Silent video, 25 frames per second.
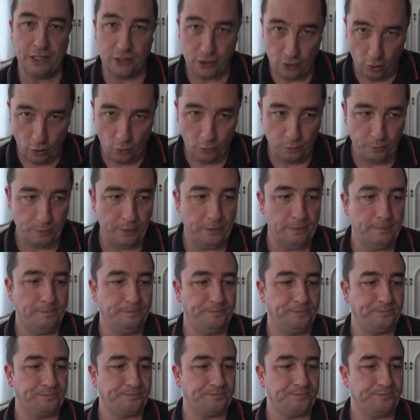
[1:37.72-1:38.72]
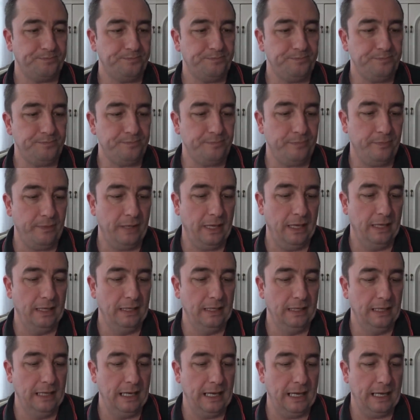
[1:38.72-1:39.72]
soap
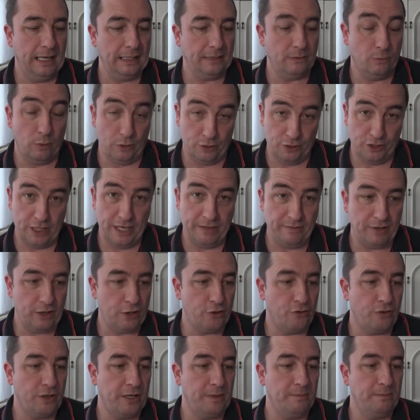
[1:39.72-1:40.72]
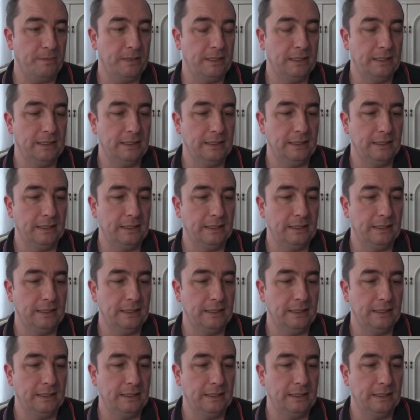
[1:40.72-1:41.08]
and, well, shaving cream.